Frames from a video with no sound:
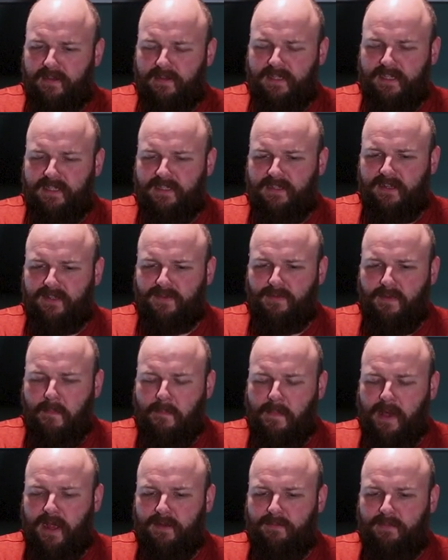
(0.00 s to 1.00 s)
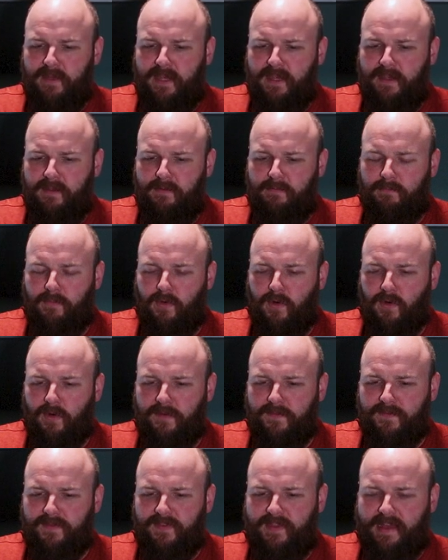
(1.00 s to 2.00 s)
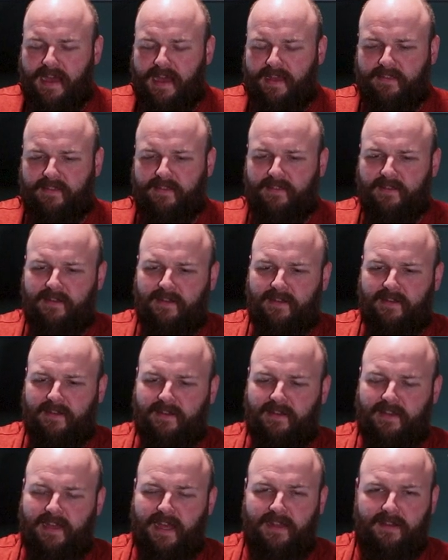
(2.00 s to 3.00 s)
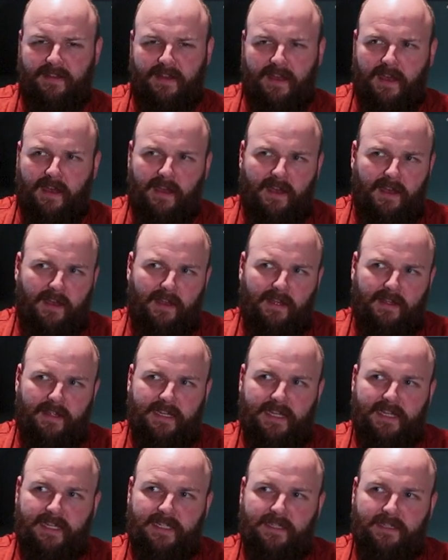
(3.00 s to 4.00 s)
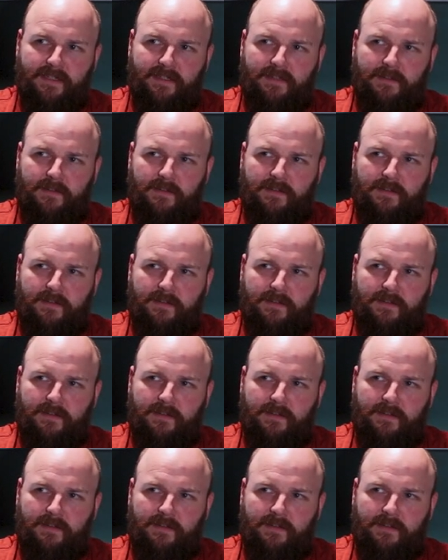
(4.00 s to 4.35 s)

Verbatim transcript: this does remind me more of that. Uh, again, it is,